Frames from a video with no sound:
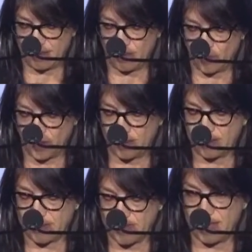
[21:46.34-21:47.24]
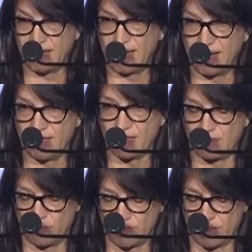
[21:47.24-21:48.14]
What sane
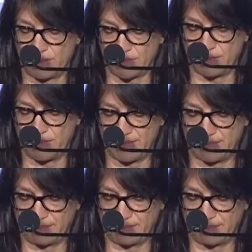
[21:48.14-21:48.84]
Haitian would talk to me?